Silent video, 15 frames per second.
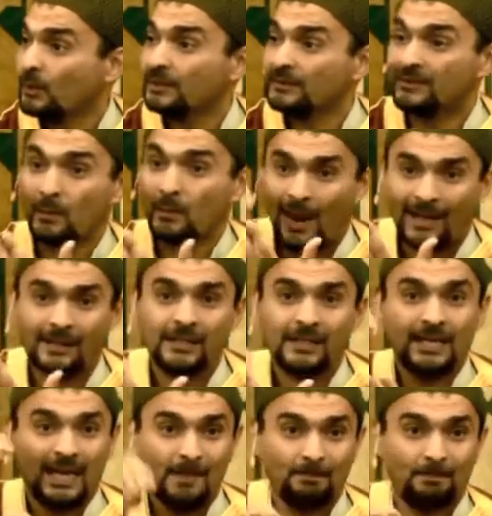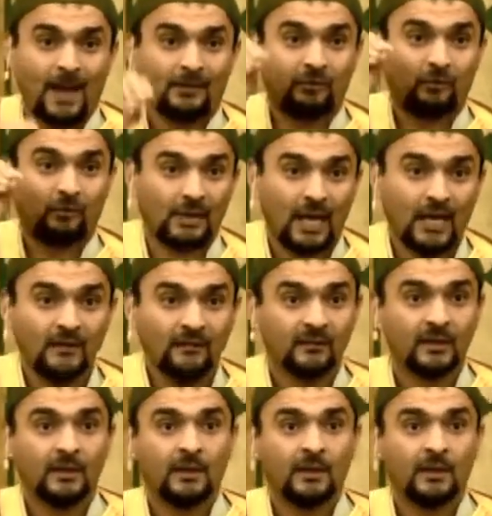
will directly impact your life,